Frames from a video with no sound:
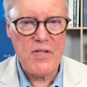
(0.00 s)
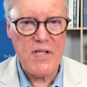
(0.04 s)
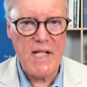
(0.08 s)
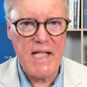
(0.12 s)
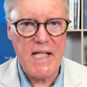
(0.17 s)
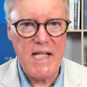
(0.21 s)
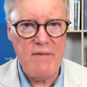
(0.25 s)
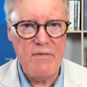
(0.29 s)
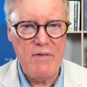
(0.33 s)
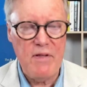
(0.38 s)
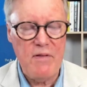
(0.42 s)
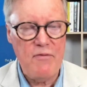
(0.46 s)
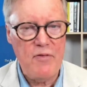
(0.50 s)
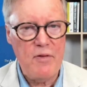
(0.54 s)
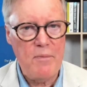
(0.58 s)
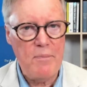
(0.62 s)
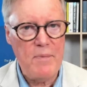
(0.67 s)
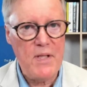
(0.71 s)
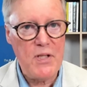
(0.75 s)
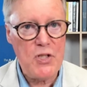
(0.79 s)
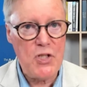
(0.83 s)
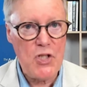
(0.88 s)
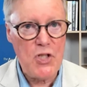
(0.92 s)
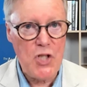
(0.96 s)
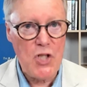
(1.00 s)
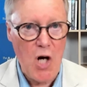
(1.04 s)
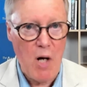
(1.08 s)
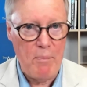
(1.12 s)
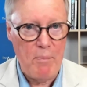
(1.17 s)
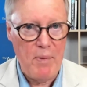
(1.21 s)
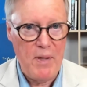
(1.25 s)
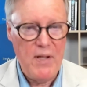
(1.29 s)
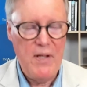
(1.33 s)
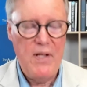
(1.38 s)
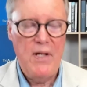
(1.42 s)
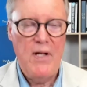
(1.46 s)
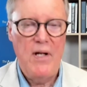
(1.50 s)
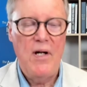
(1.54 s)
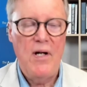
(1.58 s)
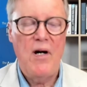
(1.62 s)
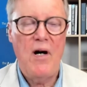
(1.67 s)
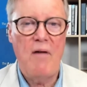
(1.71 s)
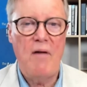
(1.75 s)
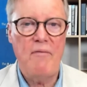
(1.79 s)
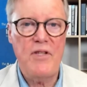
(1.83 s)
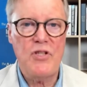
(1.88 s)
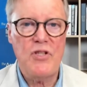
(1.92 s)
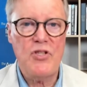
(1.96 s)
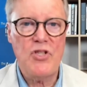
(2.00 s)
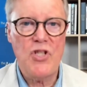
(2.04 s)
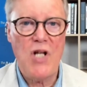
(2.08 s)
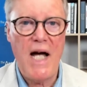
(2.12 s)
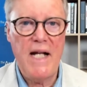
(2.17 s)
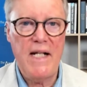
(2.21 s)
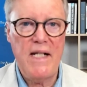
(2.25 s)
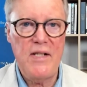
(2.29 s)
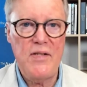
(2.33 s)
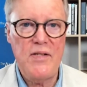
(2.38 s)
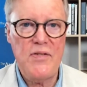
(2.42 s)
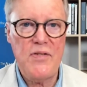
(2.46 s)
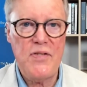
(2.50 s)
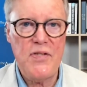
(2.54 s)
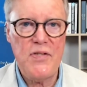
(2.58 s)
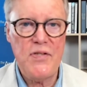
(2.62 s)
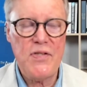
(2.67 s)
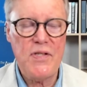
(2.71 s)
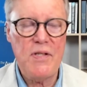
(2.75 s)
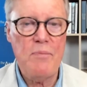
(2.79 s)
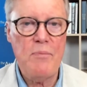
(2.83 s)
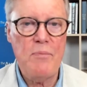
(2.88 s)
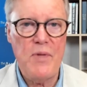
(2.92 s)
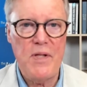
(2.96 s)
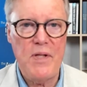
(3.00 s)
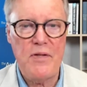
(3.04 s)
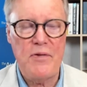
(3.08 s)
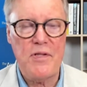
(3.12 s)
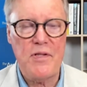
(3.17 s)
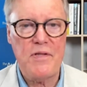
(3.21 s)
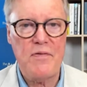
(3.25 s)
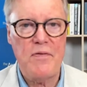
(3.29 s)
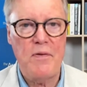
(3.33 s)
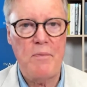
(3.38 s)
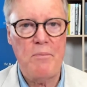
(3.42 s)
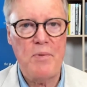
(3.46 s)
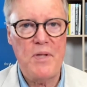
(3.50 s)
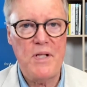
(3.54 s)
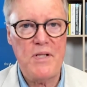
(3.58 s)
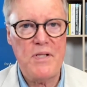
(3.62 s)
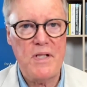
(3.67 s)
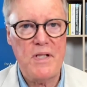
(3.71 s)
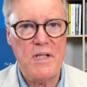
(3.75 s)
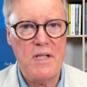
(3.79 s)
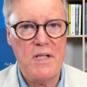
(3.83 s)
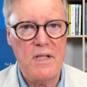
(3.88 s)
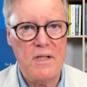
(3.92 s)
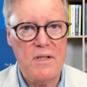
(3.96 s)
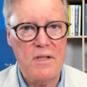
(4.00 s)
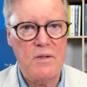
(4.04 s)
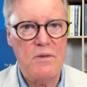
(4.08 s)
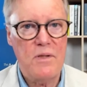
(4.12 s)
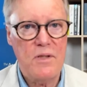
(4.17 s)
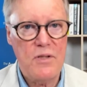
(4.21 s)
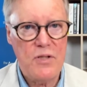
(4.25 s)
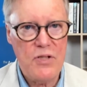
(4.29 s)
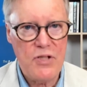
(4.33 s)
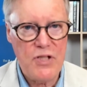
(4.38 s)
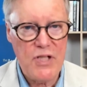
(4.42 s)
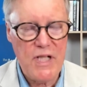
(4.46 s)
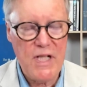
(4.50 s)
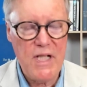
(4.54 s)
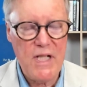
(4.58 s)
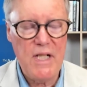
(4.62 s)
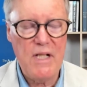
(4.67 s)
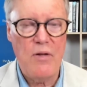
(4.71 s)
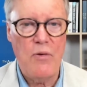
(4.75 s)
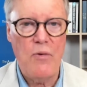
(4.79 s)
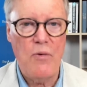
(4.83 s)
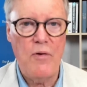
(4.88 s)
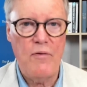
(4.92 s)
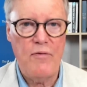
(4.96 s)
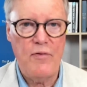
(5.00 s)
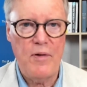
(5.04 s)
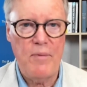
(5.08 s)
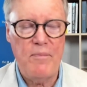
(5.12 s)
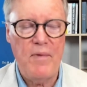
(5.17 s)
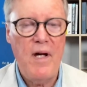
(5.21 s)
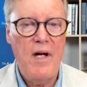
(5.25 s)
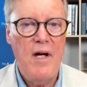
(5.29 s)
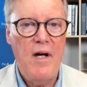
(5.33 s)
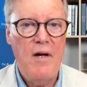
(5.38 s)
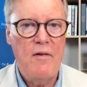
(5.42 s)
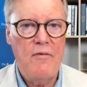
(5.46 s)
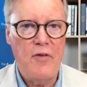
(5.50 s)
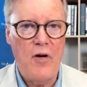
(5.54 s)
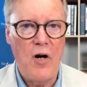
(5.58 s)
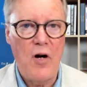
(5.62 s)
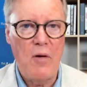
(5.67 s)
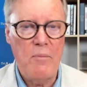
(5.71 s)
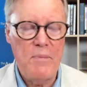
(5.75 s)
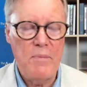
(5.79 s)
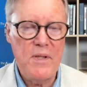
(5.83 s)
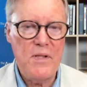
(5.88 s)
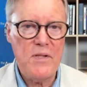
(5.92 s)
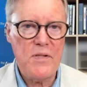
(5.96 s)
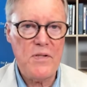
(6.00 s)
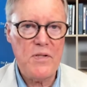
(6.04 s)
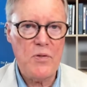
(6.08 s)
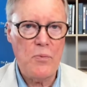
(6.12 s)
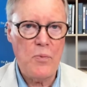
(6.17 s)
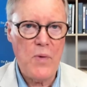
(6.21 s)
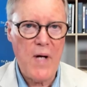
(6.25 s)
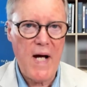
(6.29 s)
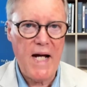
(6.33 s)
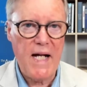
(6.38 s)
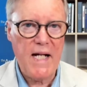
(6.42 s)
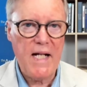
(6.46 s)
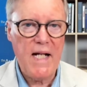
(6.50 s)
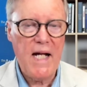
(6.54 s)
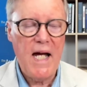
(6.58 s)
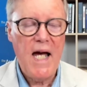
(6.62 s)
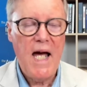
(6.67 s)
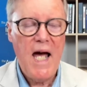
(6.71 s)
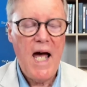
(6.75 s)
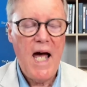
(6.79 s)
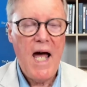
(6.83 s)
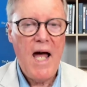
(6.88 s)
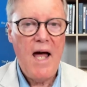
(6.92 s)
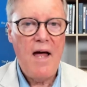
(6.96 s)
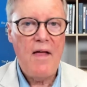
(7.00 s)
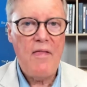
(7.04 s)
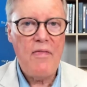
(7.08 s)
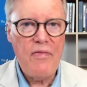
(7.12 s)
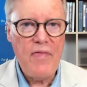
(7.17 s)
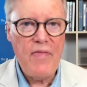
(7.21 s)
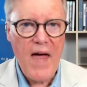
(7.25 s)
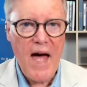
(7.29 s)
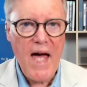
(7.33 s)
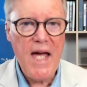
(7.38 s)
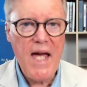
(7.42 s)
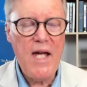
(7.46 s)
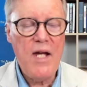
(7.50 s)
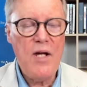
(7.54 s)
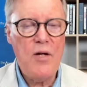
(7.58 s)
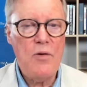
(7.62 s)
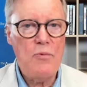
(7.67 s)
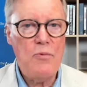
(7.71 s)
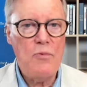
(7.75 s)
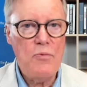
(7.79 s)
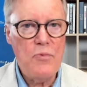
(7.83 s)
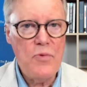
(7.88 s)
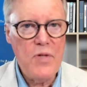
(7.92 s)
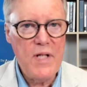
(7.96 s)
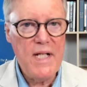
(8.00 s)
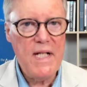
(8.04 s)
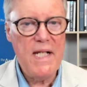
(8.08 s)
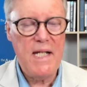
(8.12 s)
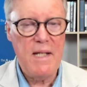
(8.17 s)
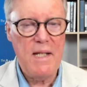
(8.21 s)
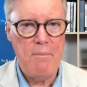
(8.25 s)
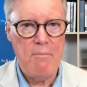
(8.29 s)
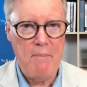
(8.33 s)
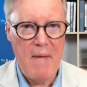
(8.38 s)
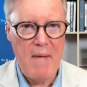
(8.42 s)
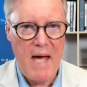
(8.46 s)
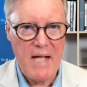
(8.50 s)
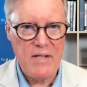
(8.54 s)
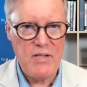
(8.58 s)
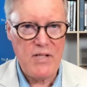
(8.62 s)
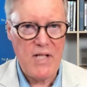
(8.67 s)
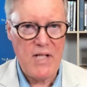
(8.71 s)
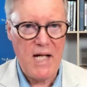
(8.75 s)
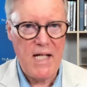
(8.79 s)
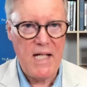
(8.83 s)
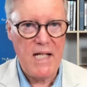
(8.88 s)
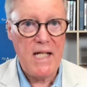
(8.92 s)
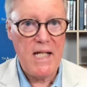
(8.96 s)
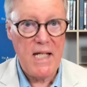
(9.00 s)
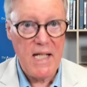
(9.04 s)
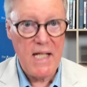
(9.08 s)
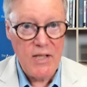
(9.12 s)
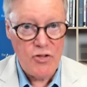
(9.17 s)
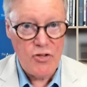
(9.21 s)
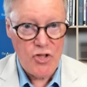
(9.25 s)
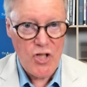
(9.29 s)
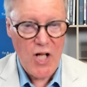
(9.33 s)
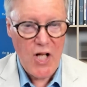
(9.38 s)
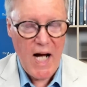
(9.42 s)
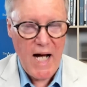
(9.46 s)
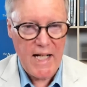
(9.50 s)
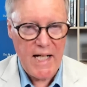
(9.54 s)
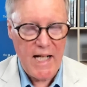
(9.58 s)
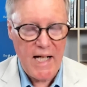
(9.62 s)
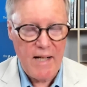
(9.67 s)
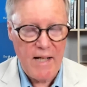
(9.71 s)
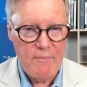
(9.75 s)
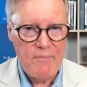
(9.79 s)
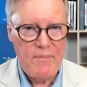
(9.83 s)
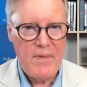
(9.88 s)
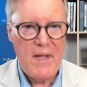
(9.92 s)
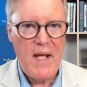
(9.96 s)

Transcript: that are given from the top of the Chinese system, whether it's from President Xi or from Foreign Minister Wang, they really matter in China.